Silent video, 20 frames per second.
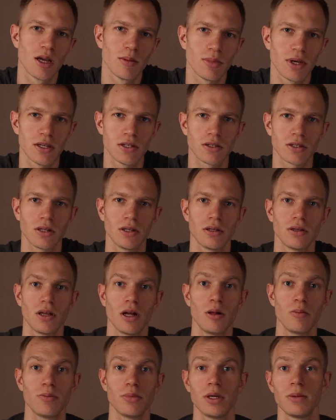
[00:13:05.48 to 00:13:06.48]
basically
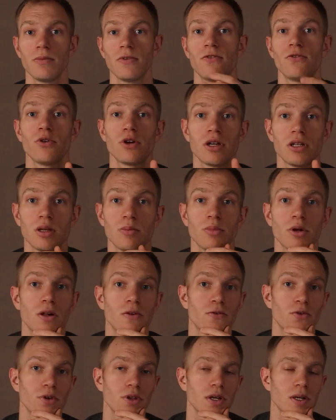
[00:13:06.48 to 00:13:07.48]
they'll be footing the bill
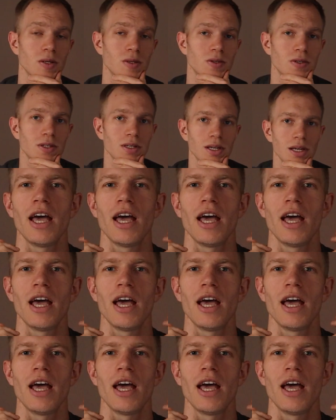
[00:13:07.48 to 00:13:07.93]
for this.